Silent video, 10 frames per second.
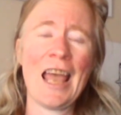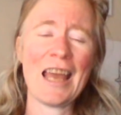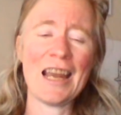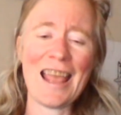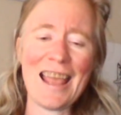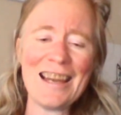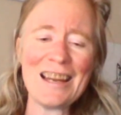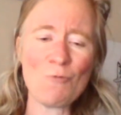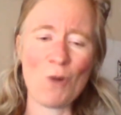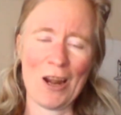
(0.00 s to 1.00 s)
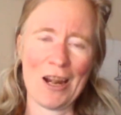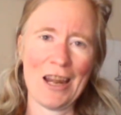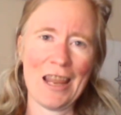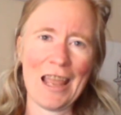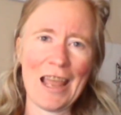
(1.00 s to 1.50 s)
And
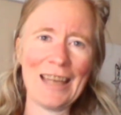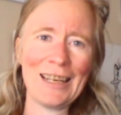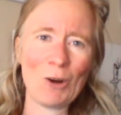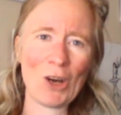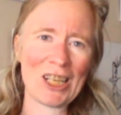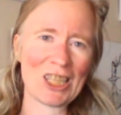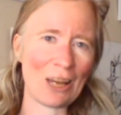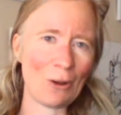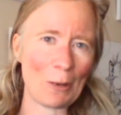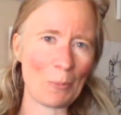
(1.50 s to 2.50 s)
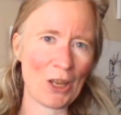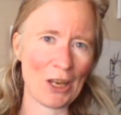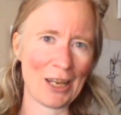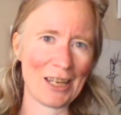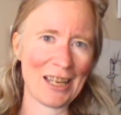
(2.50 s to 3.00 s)
anyone telling
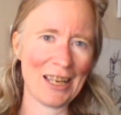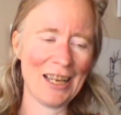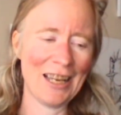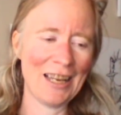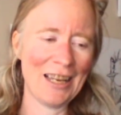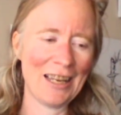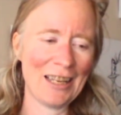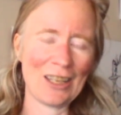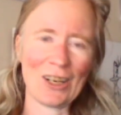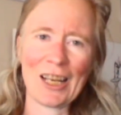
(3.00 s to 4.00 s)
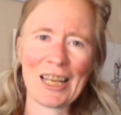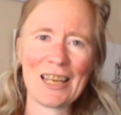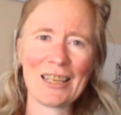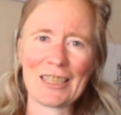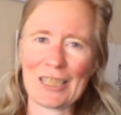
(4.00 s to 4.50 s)
me that I
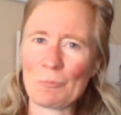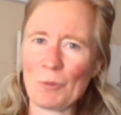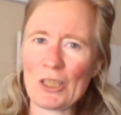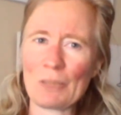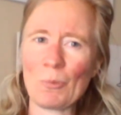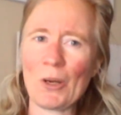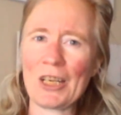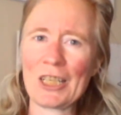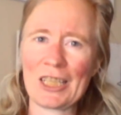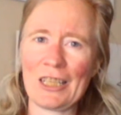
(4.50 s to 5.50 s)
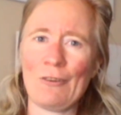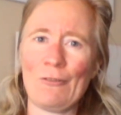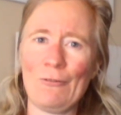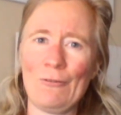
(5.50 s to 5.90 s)
can't express myself